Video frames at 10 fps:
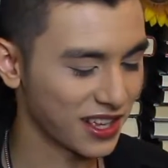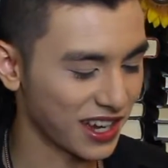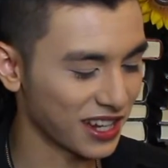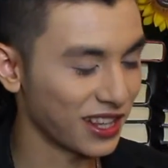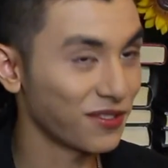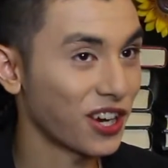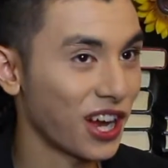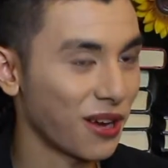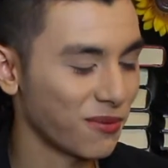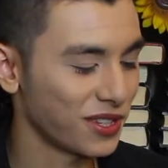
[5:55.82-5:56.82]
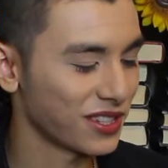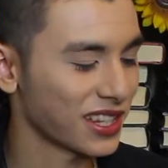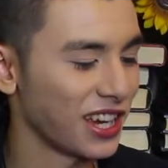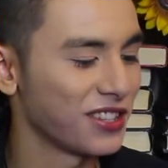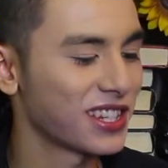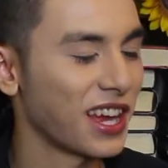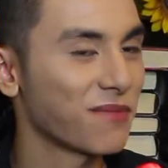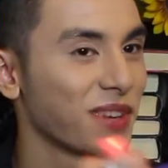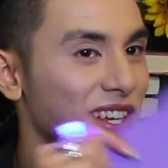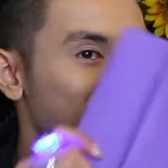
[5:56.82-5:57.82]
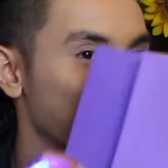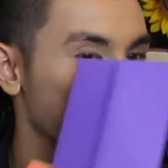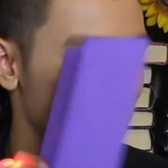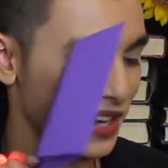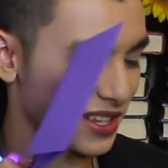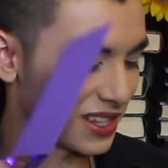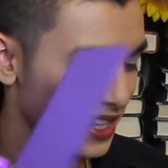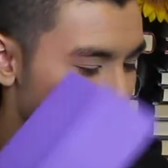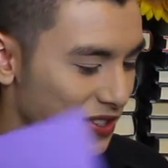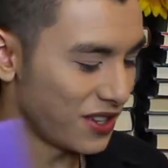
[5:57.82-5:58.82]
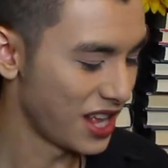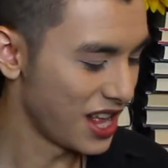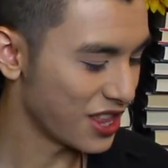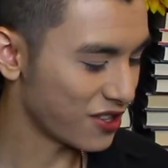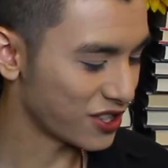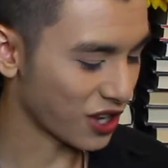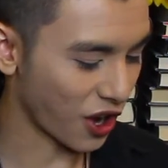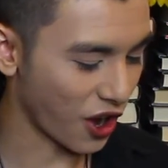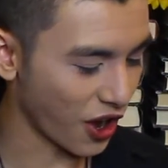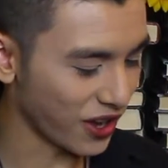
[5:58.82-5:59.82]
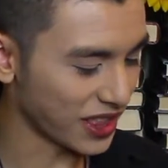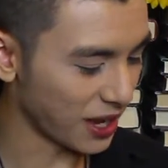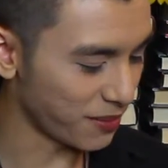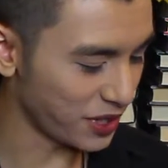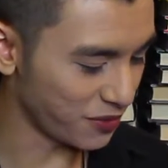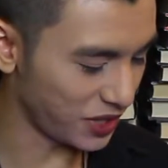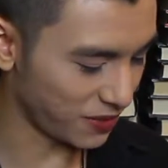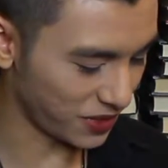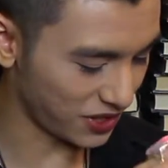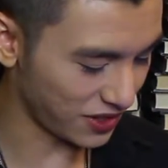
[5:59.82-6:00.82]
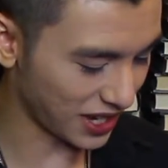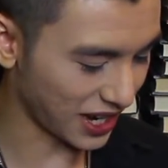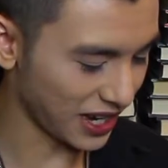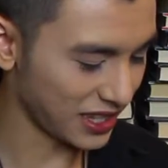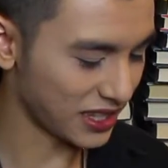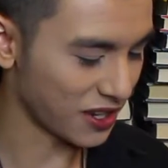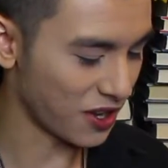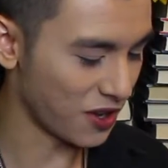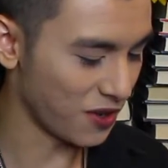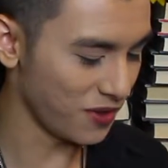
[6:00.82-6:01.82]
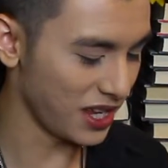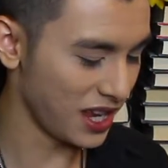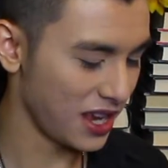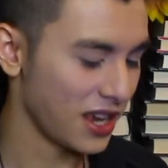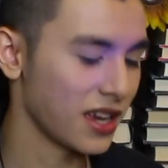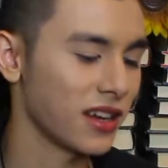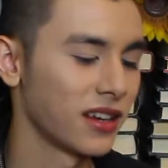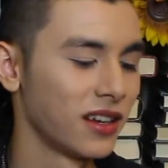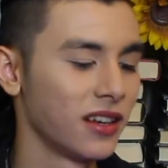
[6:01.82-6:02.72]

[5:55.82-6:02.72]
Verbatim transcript: Gotta love your Hot Wheels. I used to have my collection when I was little. There's the card that I'm gonna read with you guys, and oh yeah,